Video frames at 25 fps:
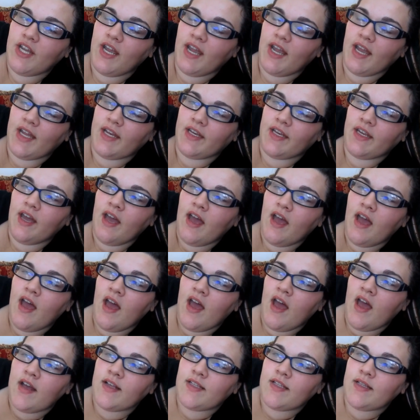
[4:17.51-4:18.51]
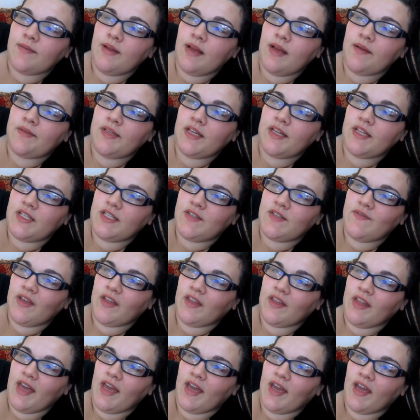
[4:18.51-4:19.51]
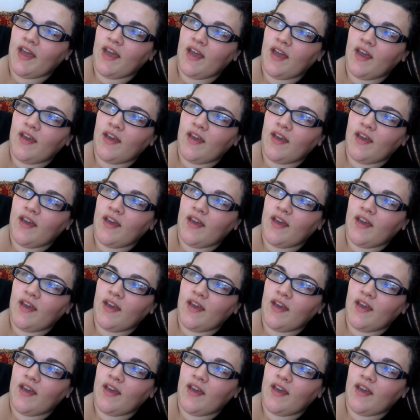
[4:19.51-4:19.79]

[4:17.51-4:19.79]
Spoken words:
And sometimes I just feel like